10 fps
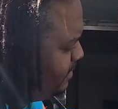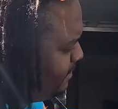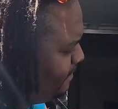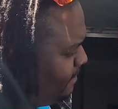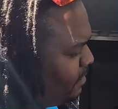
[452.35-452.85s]
Yeah.
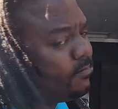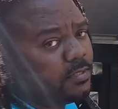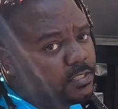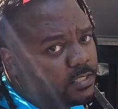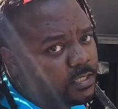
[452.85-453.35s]
Let
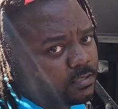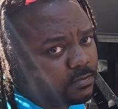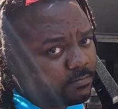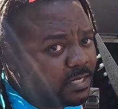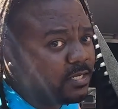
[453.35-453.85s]
me see,
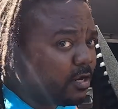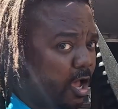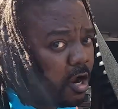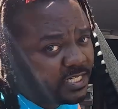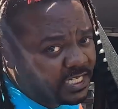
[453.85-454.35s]
my little
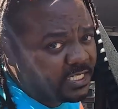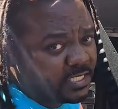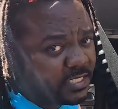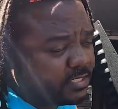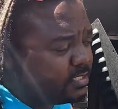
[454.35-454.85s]

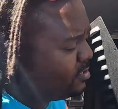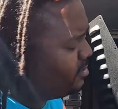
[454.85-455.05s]
artiste, you